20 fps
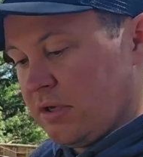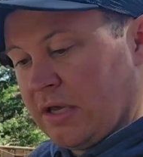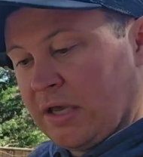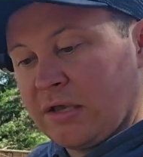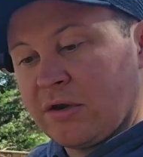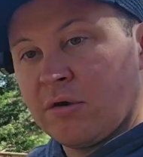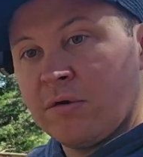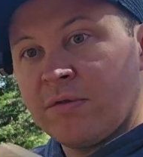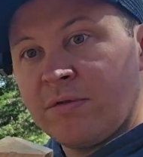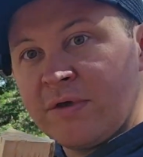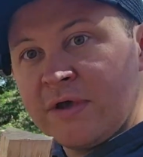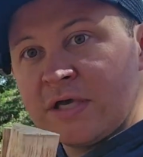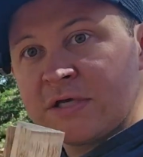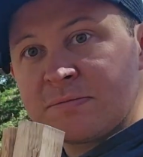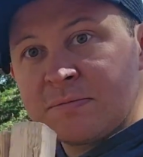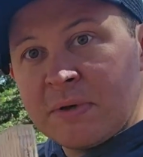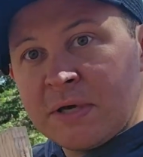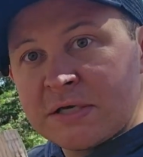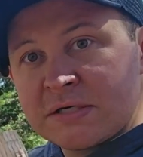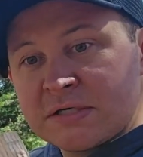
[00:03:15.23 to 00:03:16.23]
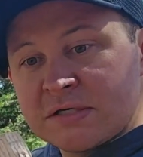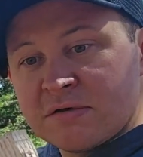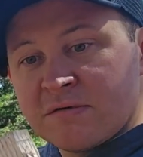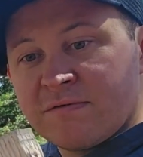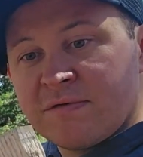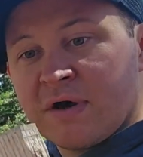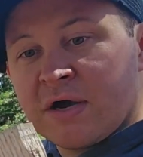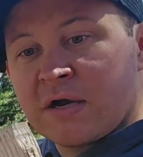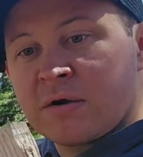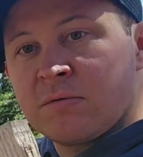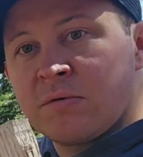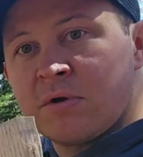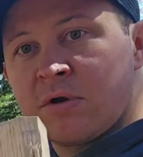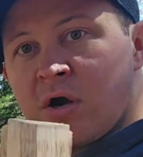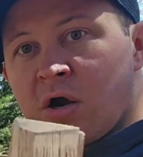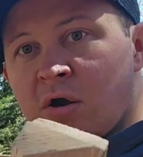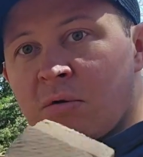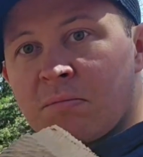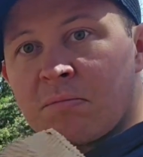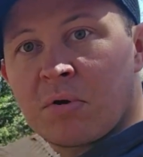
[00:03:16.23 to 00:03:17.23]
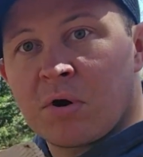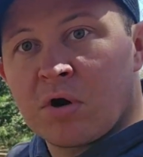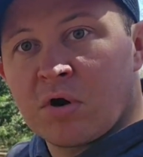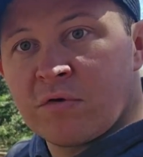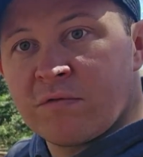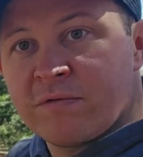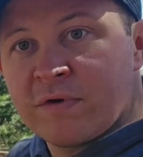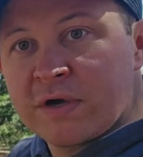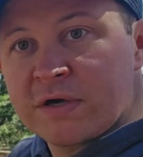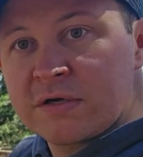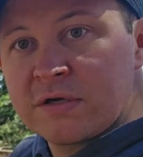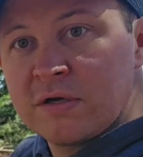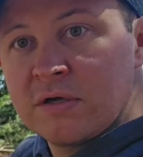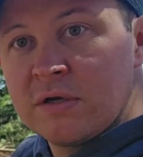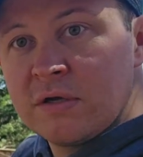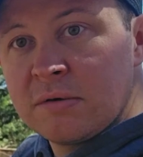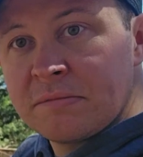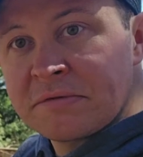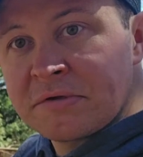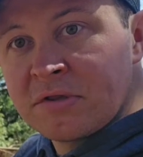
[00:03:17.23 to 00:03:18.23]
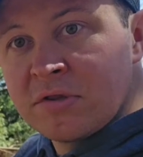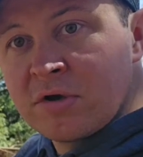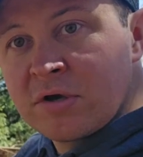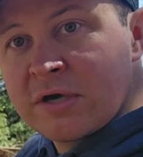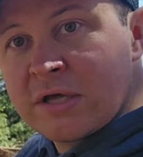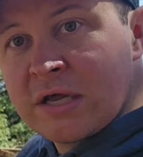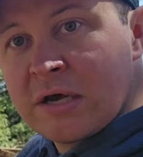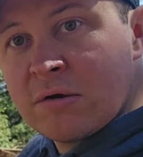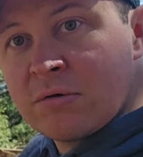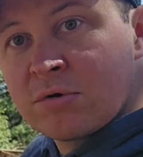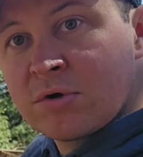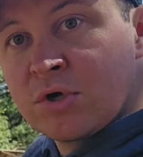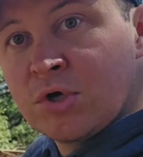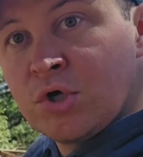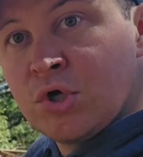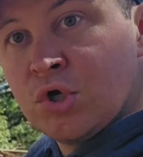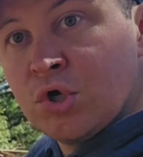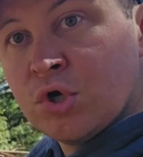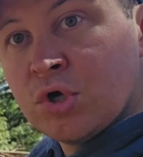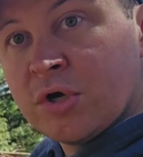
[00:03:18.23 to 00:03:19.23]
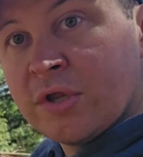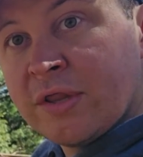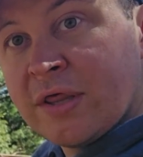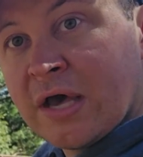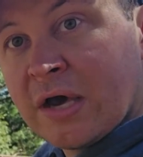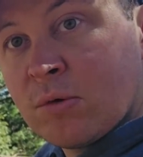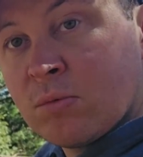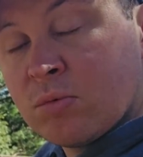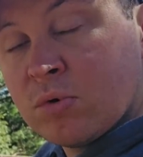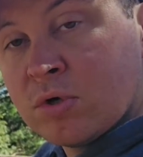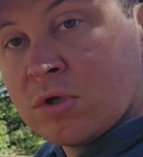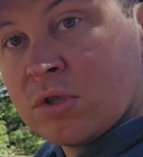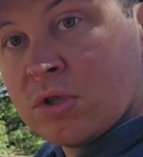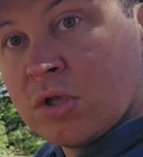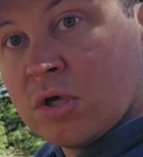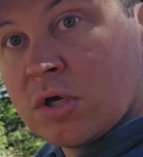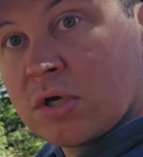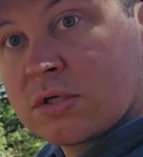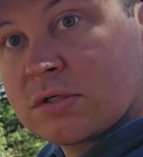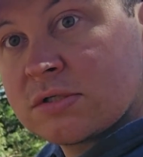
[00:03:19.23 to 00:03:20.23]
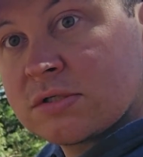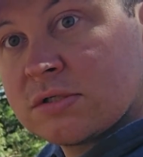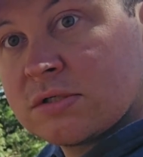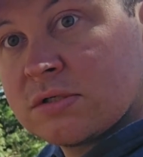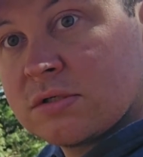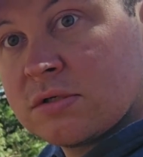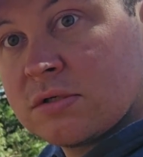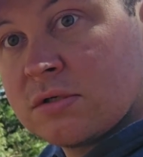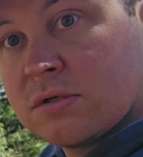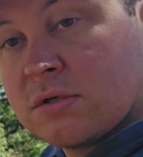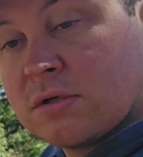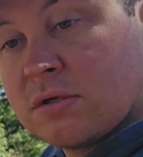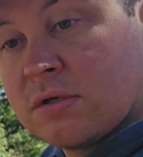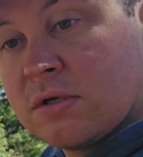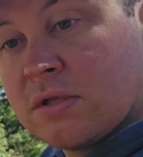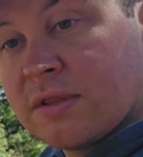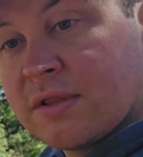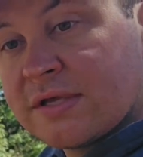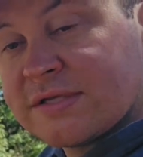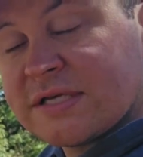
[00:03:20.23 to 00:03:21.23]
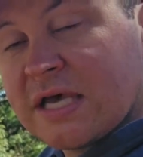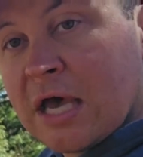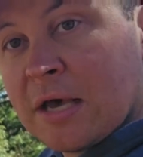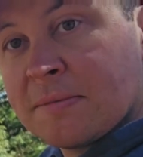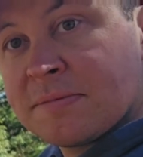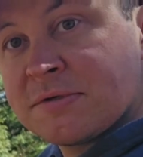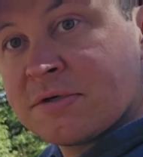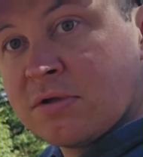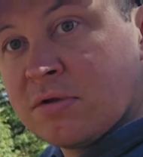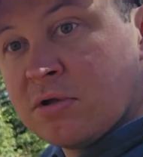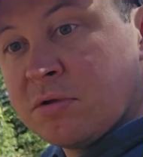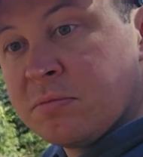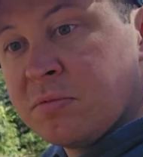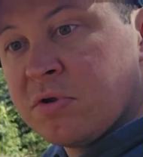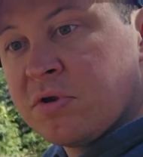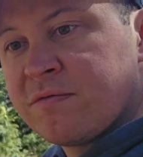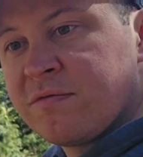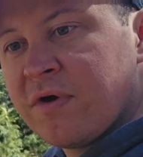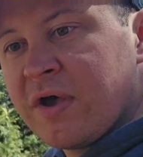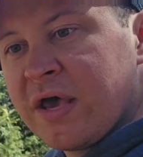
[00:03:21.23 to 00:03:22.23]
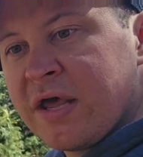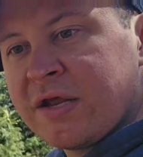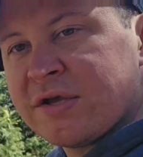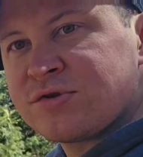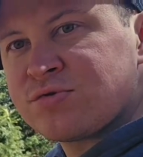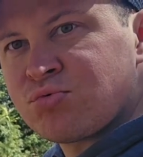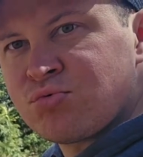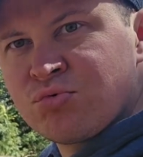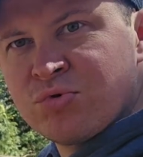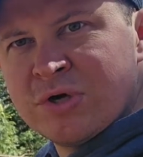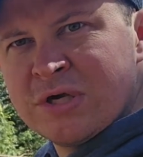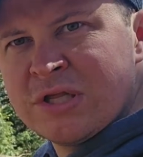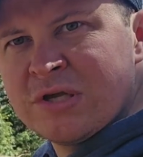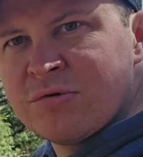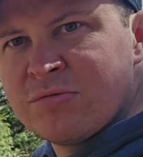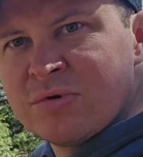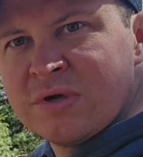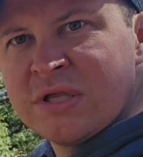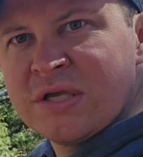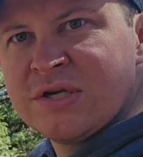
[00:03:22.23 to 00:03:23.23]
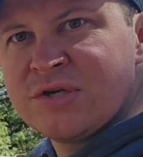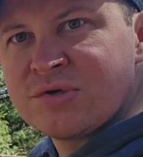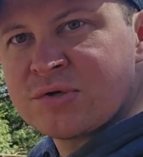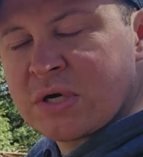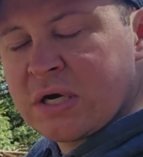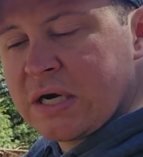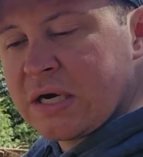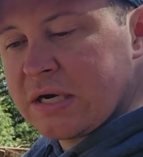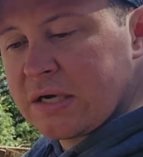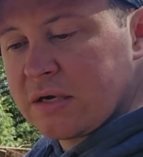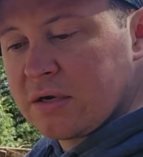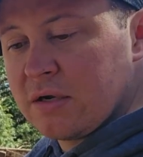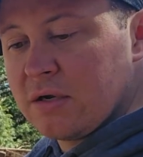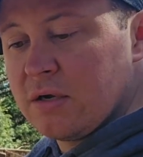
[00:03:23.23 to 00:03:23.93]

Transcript: And these pieces of firewood are perfect. And look at how good that wood looks. That's absolutely beautiful, and it's really, really dry.